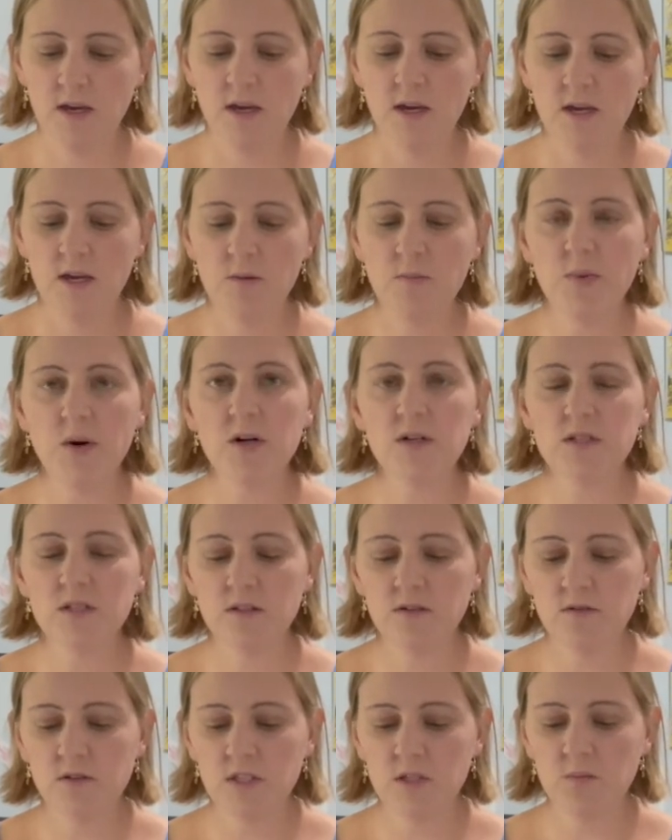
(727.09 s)
In
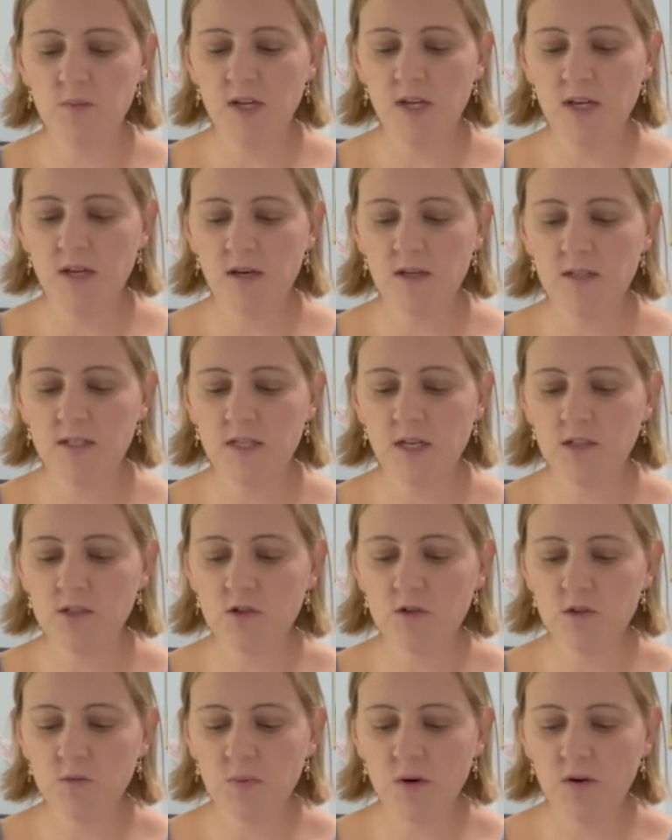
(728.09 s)
Barcelona, Spain,
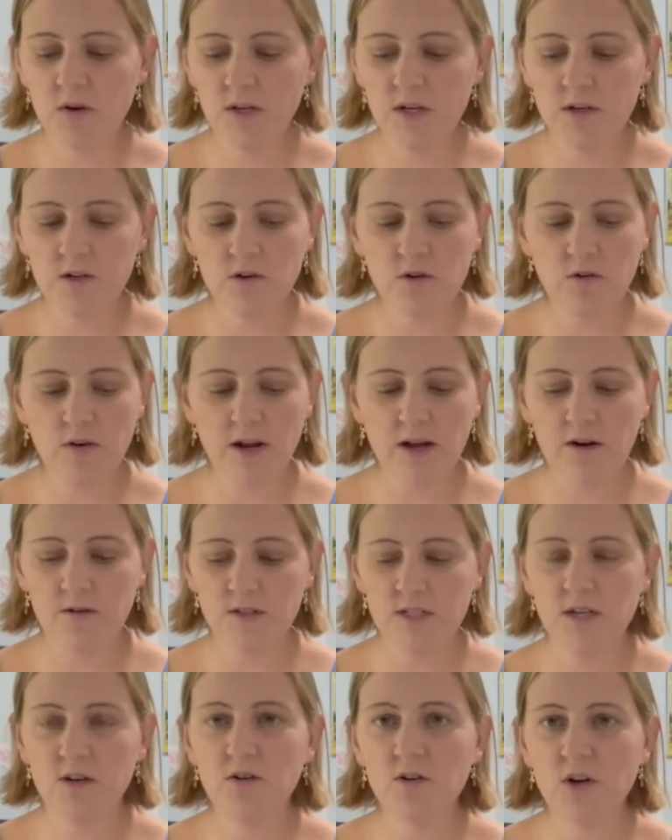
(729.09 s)
sensors buried underground
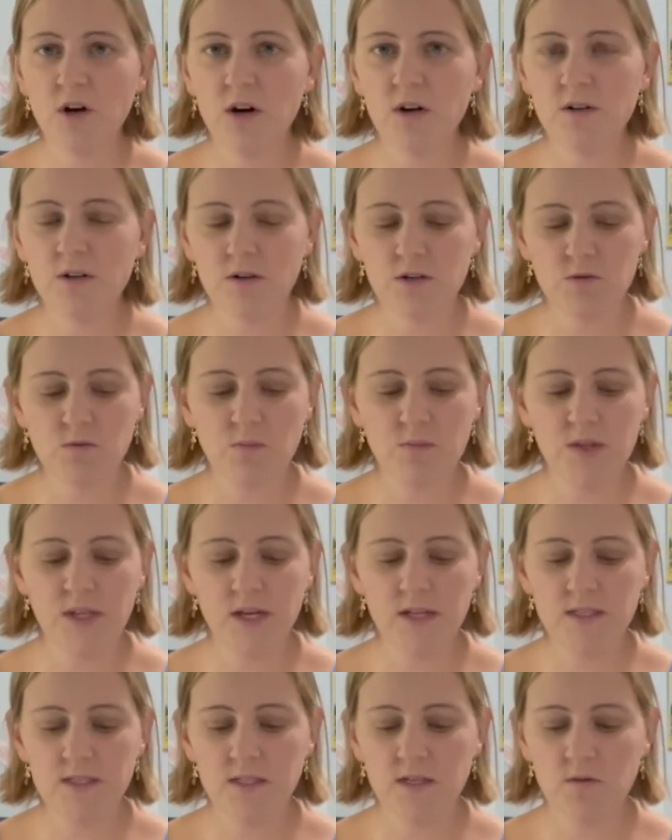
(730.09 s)
tell gardeners when
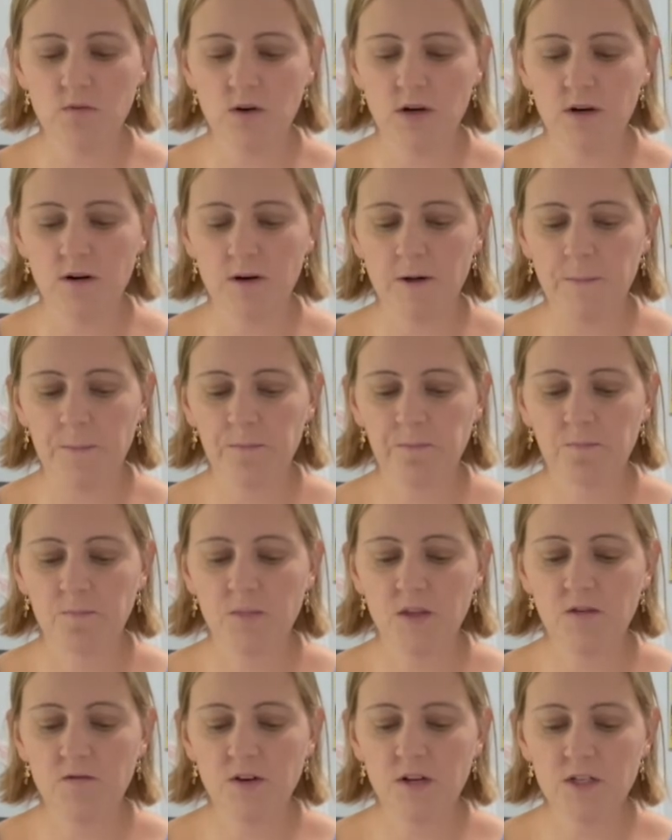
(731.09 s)
plants need watering.
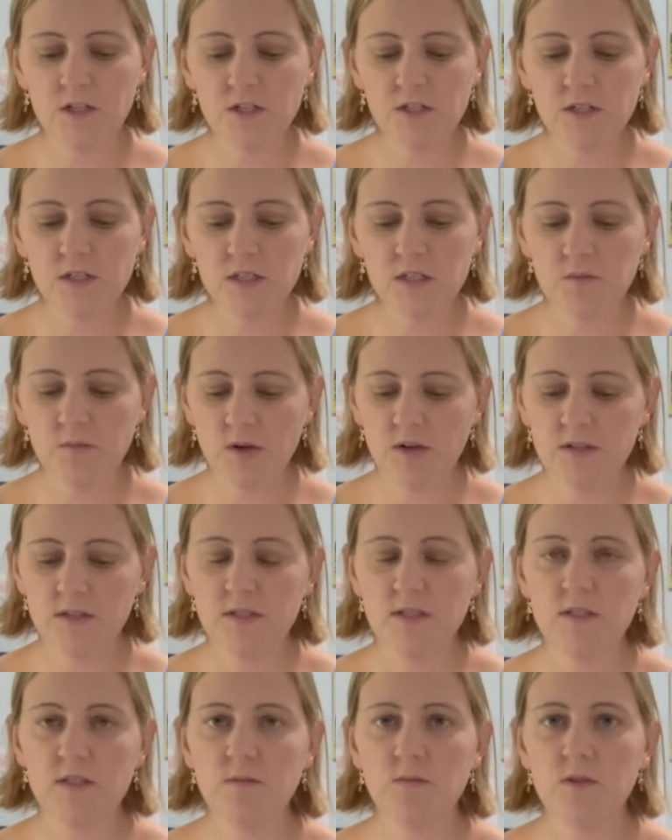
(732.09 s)
Eventually, smart
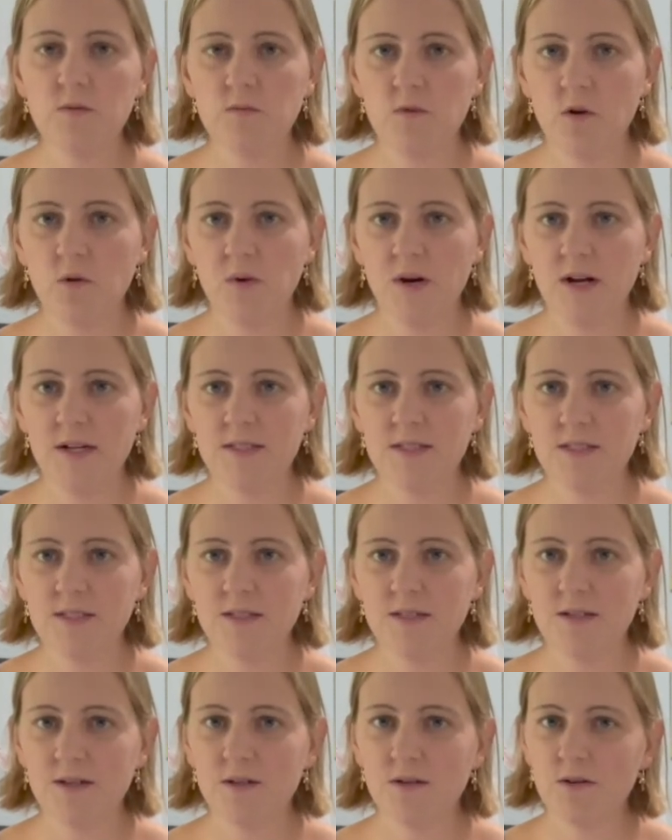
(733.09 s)
systems and robots
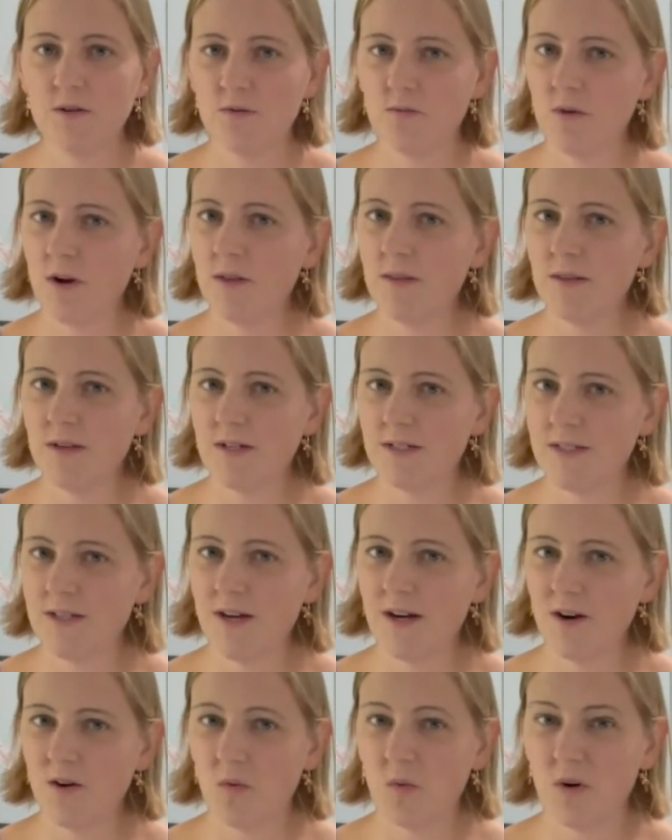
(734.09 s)
could run the
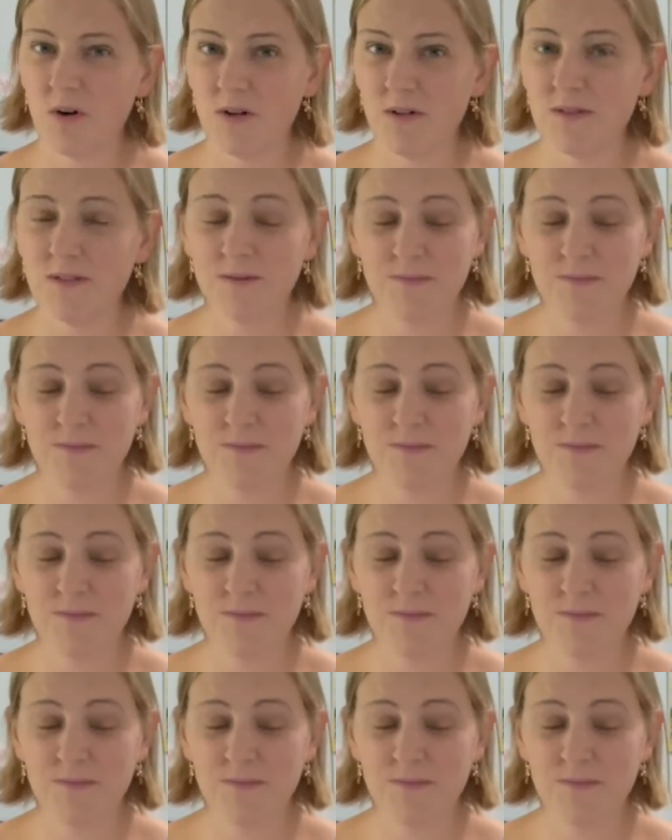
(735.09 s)
entire world.